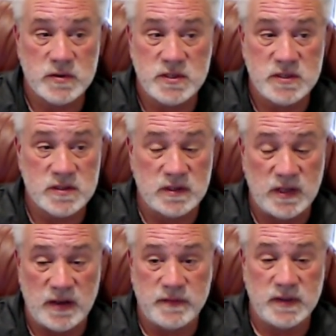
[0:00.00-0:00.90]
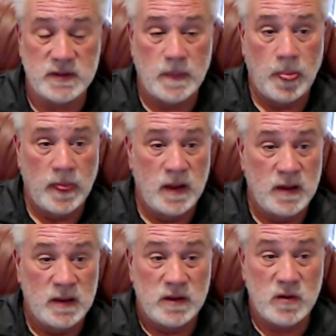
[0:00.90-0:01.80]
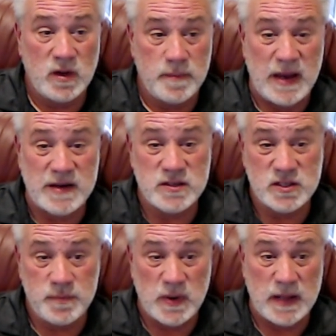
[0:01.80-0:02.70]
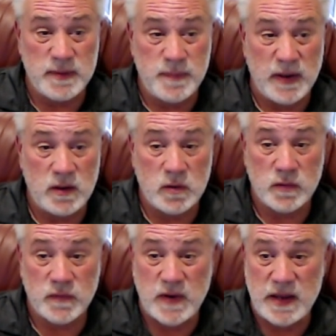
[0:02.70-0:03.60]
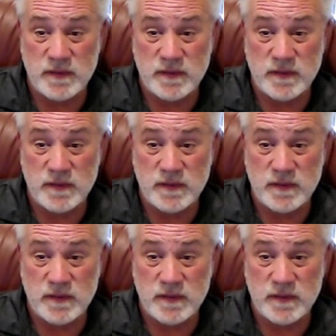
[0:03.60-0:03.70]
She just loved it you can imagine she probably paid over $500,